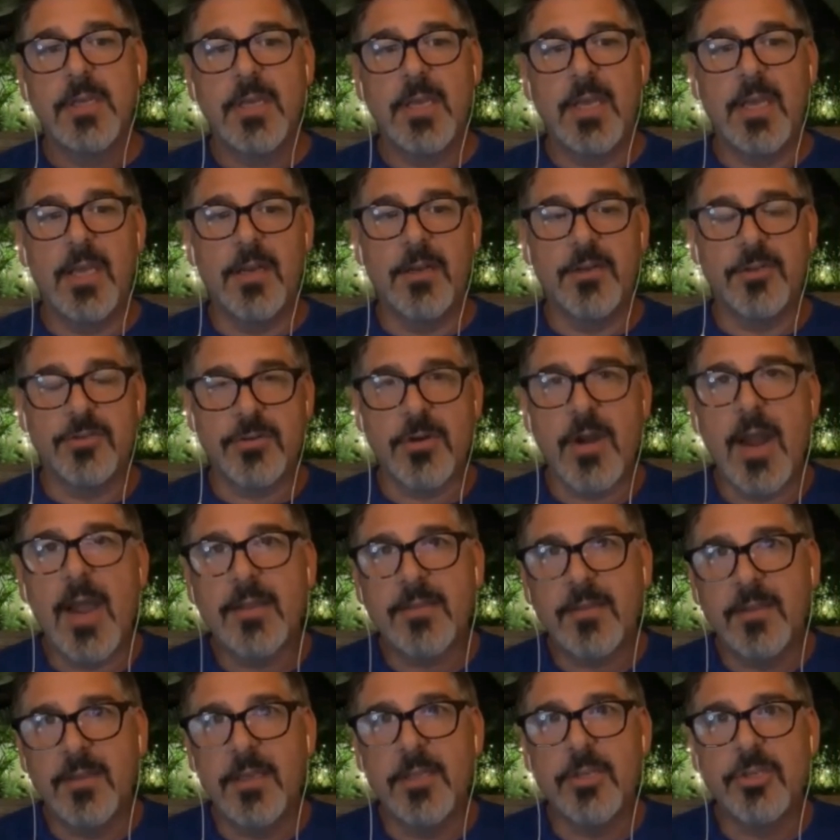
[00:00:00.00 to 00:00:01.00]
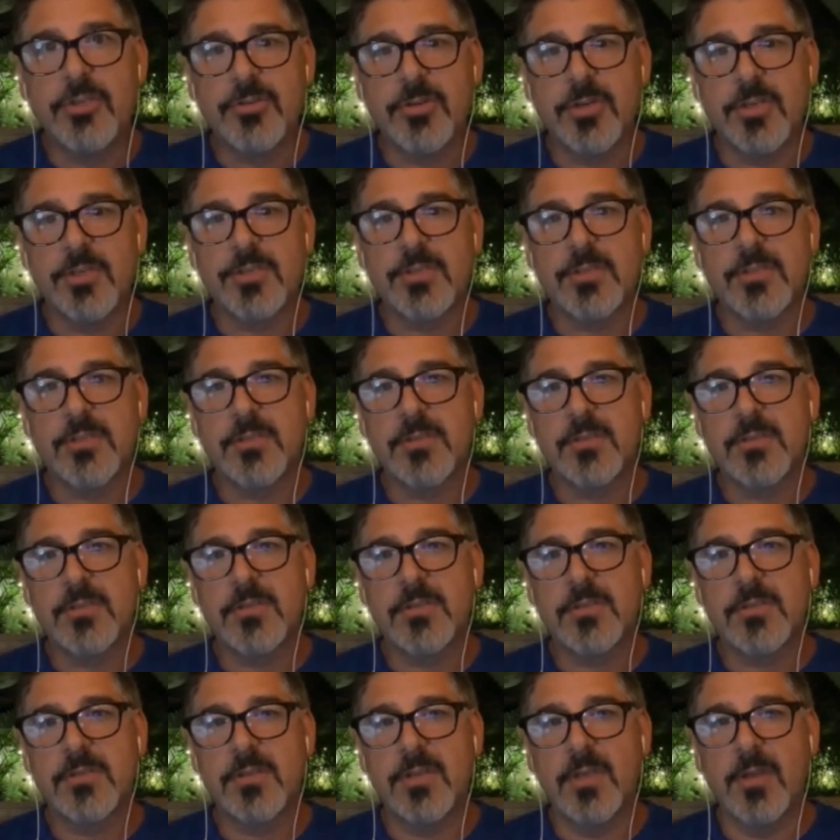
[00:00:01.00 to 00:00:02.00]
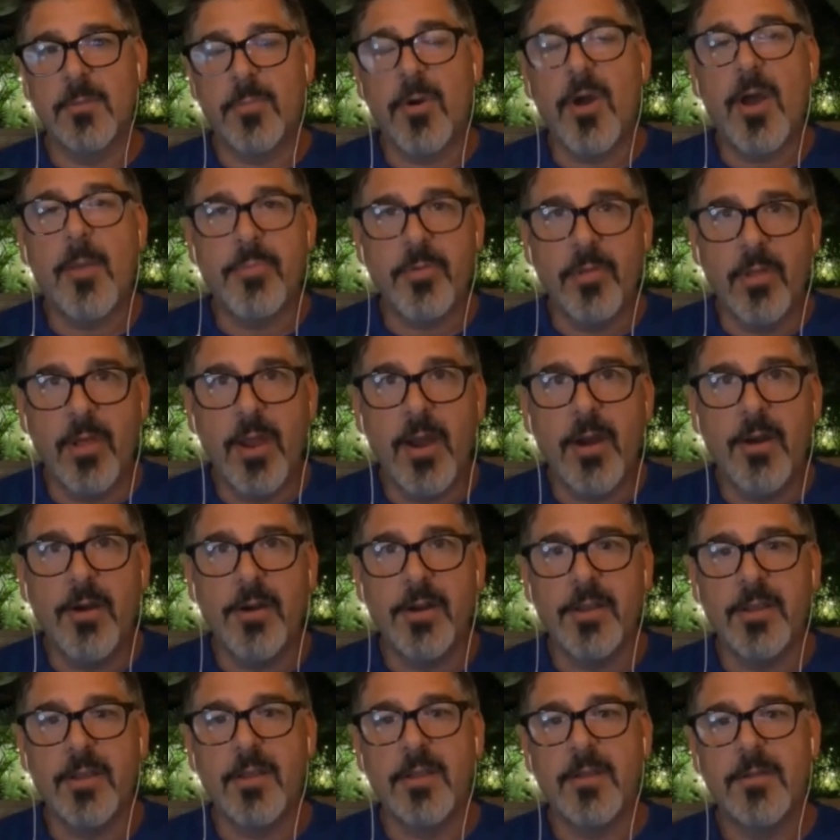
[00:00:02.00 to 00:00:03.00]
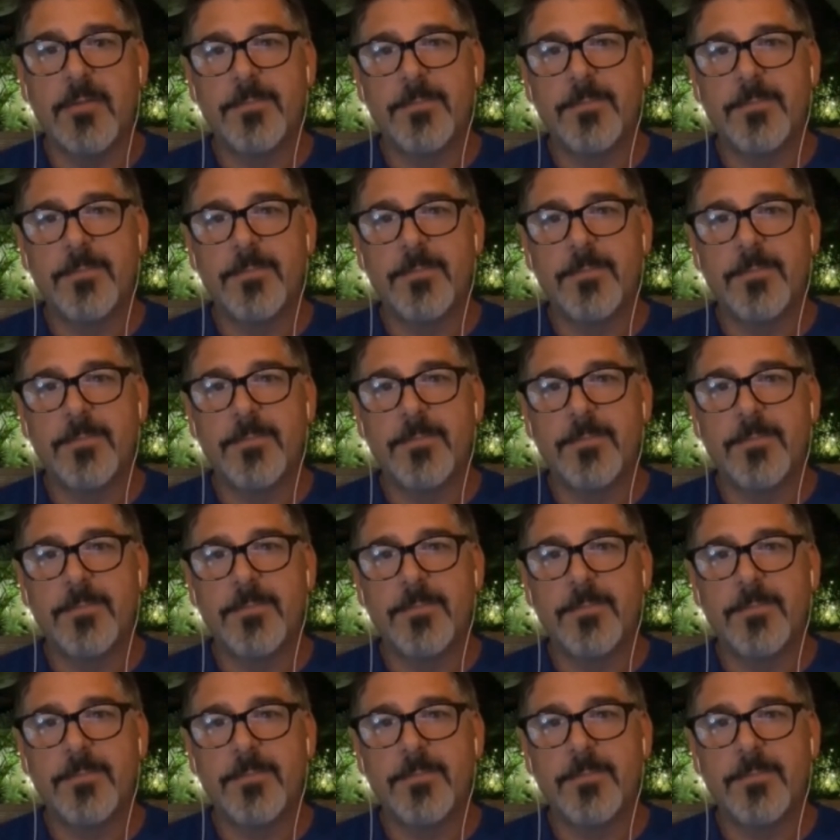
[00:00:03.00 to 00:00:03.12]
and attracting interest and popularity,